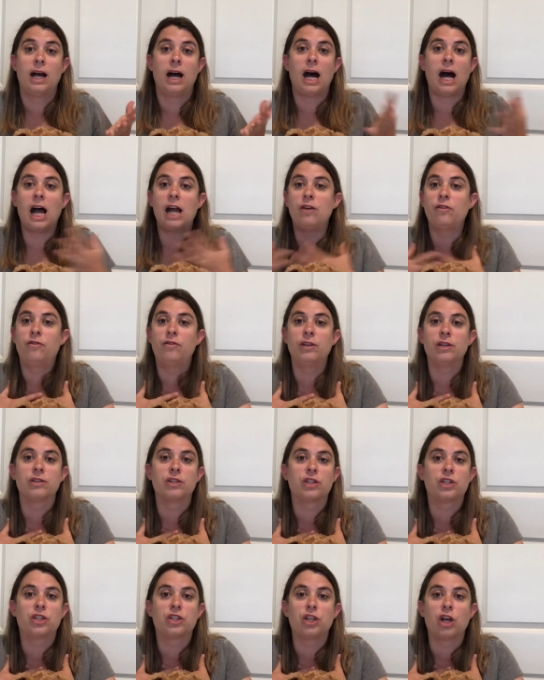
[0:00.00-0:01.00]
I feel
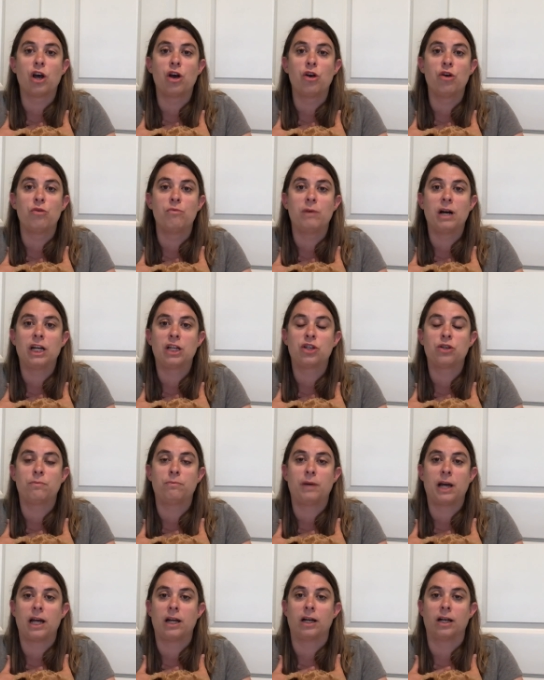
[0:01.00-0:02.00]
so much
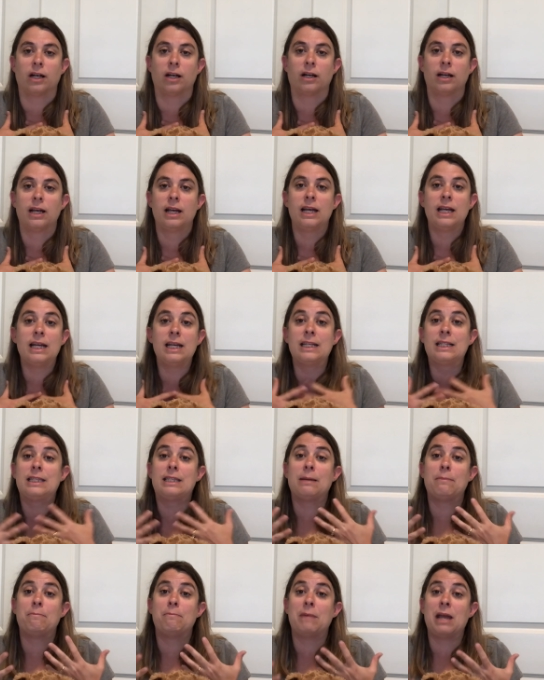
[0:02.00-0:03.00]
better. It's
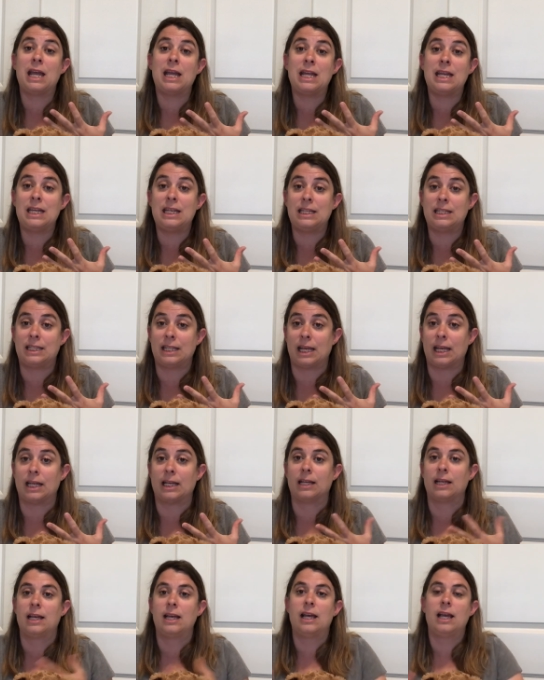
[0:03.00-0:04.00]
amazing.
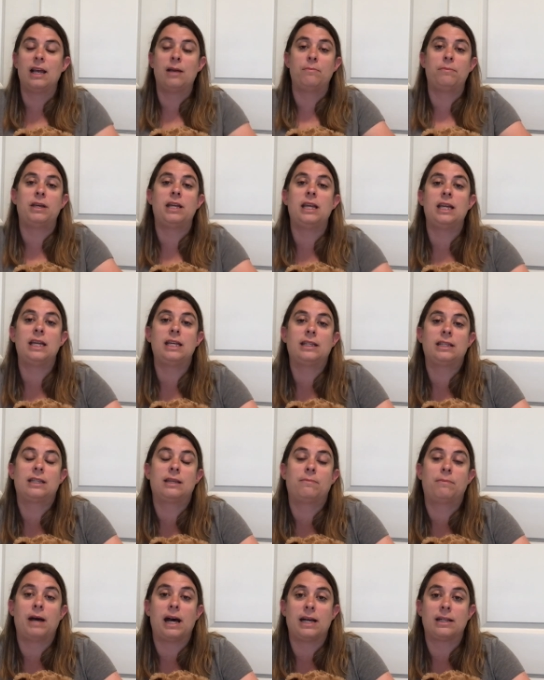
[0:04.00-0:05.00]
Peace
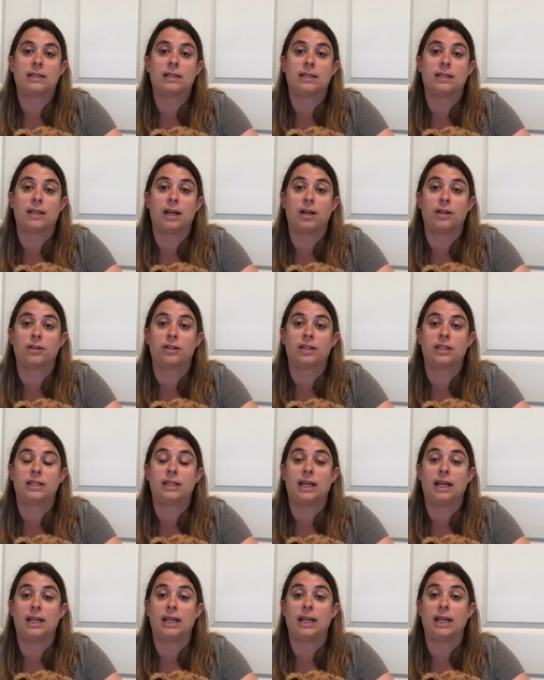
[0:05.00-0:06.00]
that passes
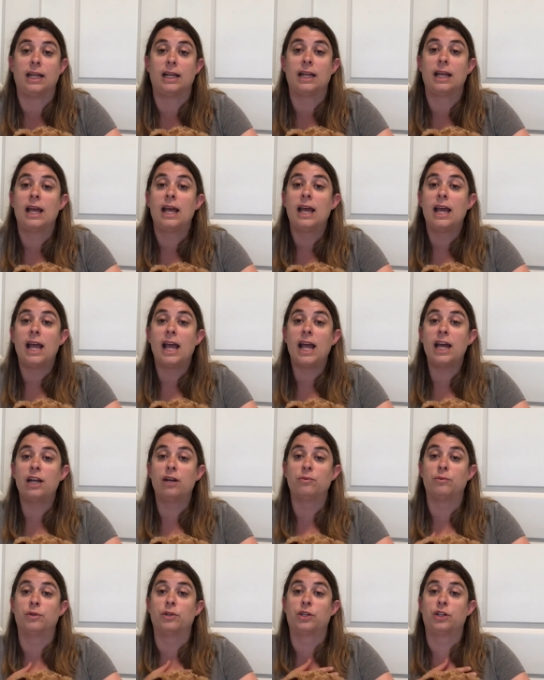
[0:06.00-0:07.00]
understanding. And
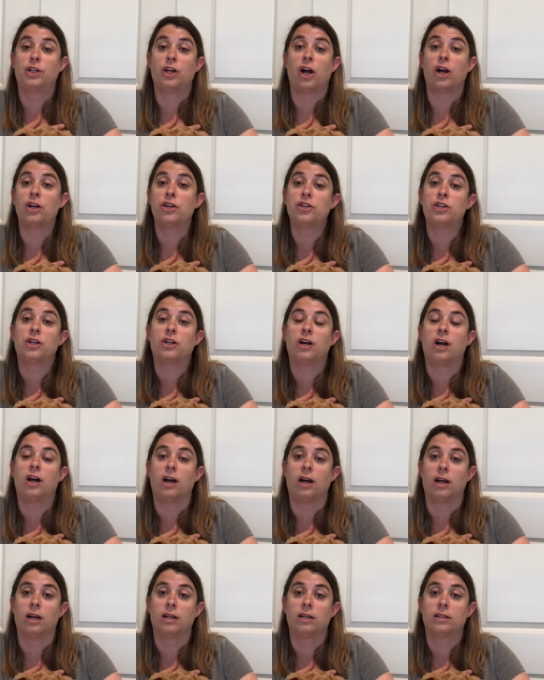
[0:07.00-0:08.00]
it will guard your
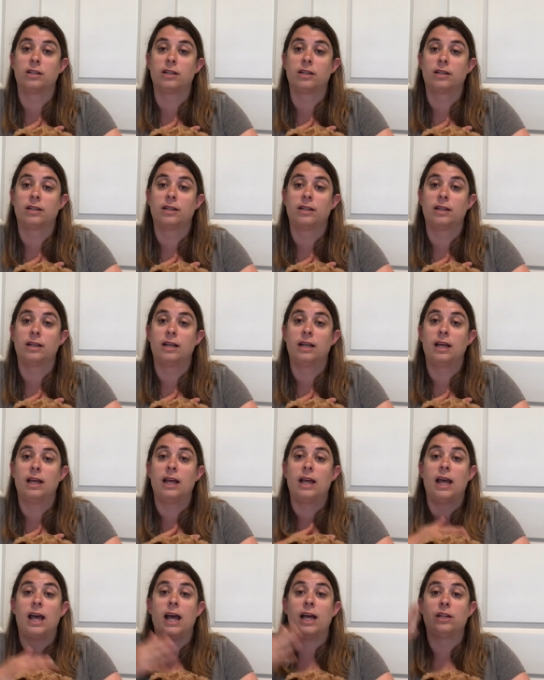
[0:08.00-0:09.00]
heart
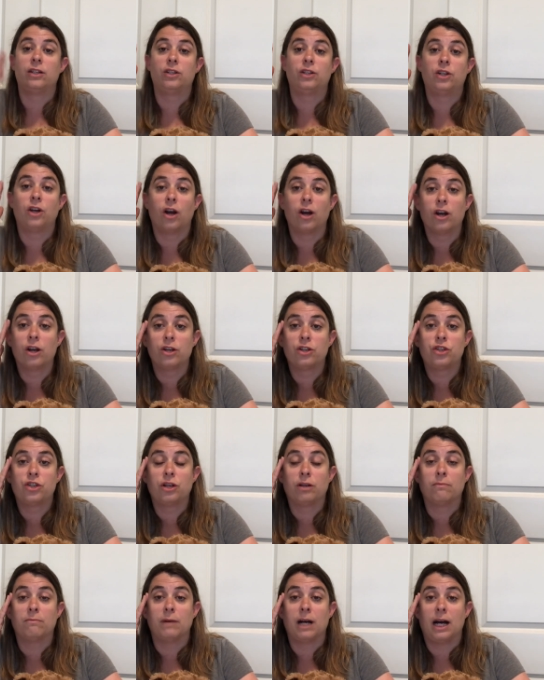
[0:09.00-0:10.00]
and guard
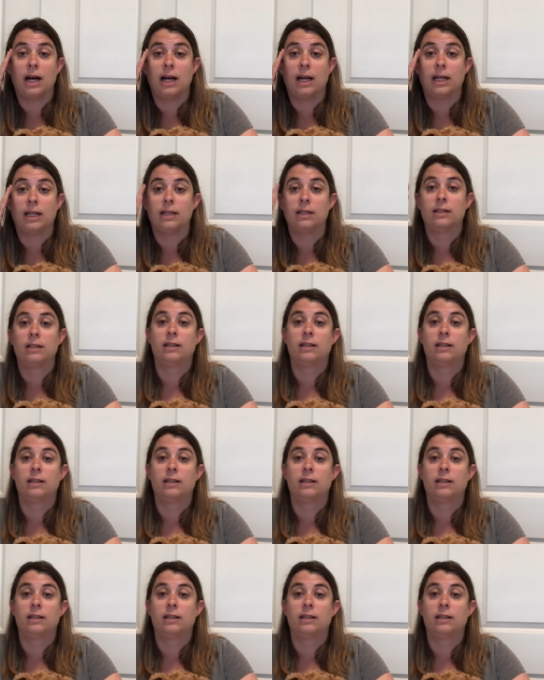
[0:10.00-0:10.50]
your mind.